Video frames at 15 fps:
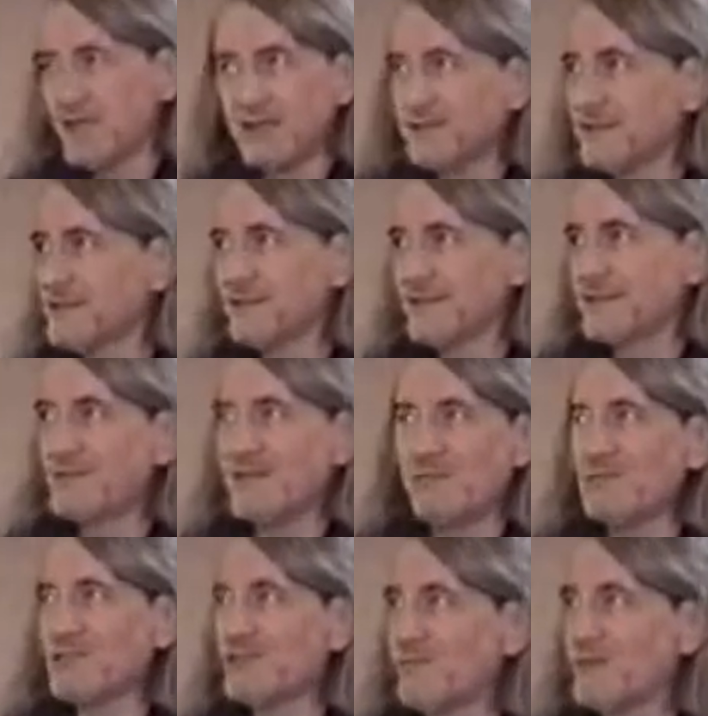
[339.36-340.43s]
It
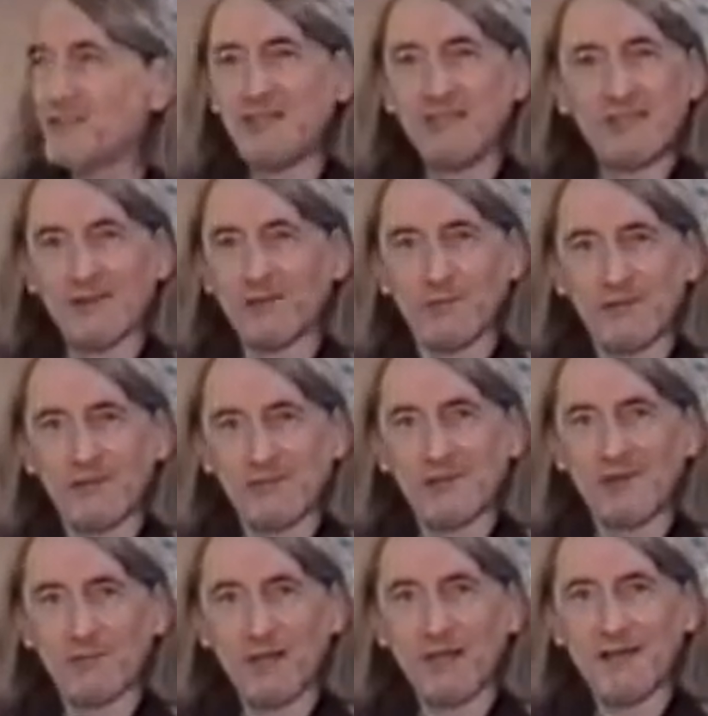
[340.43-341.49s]
seems so much easier when there's
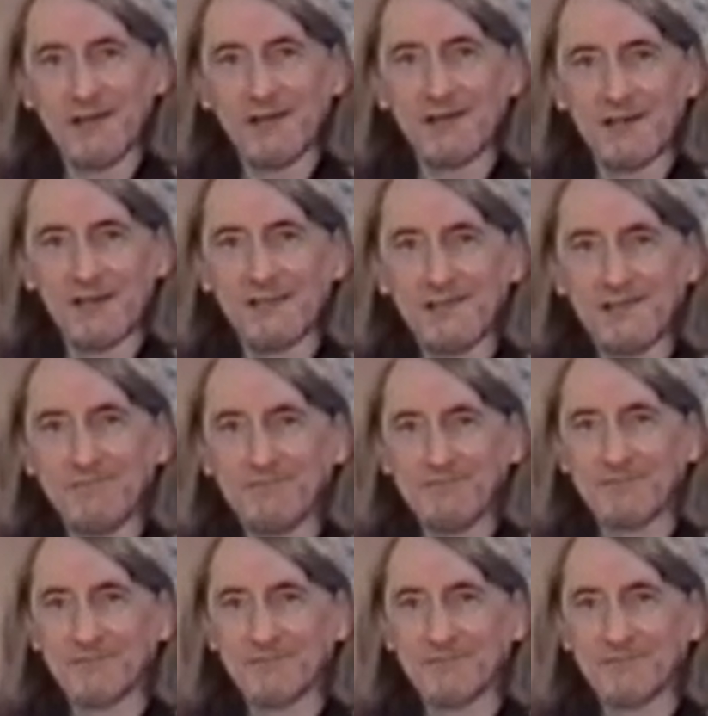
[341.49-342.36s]
nobody here, doesn't it?